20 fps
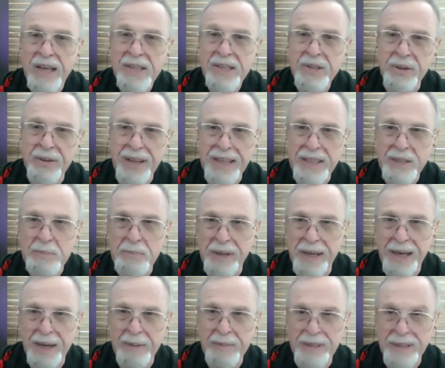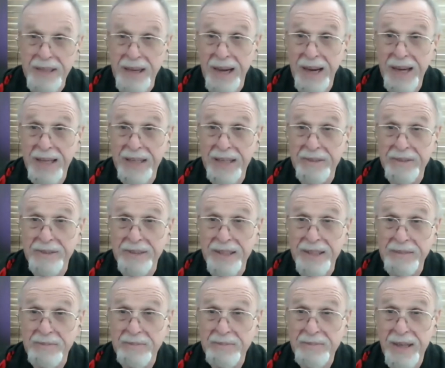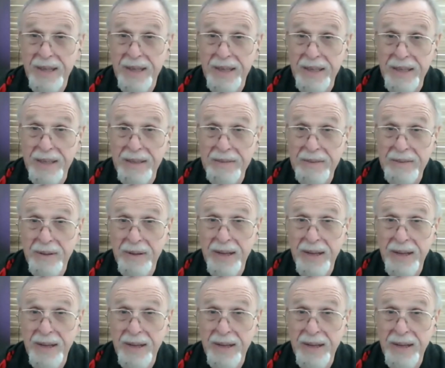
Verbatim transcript: So that's becoming kind of a, uh,